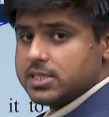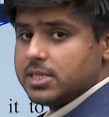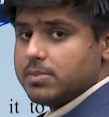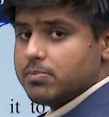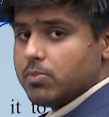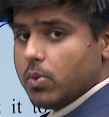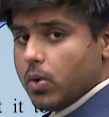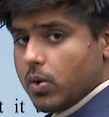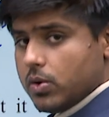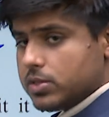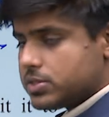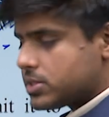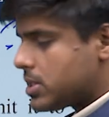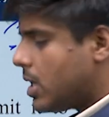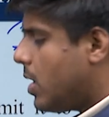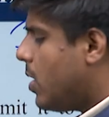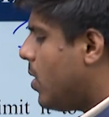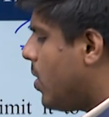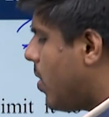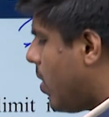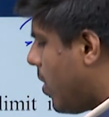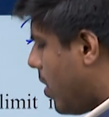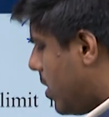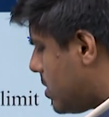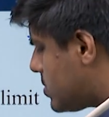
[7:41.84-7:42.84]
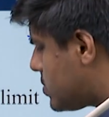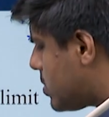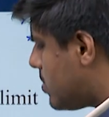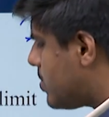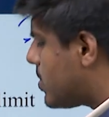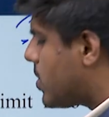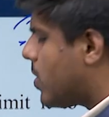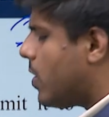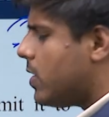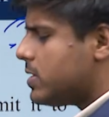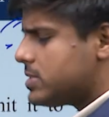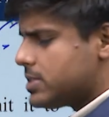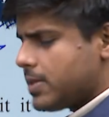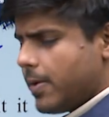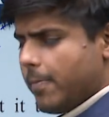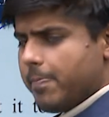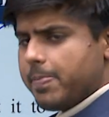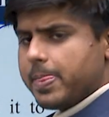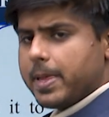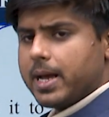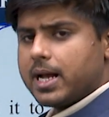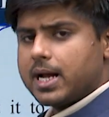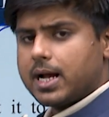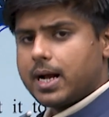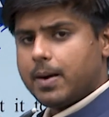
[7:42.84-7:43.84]
the most, also because
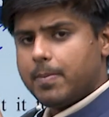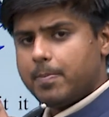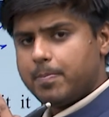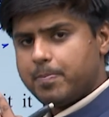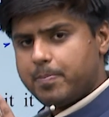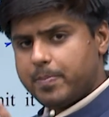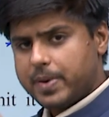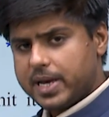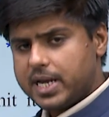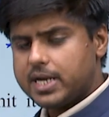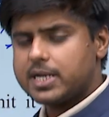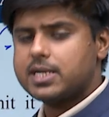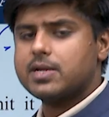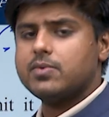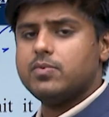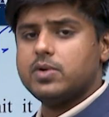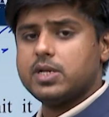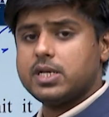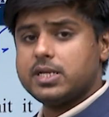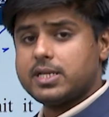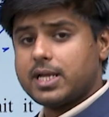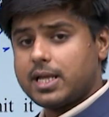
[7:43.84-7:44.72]
comparatively,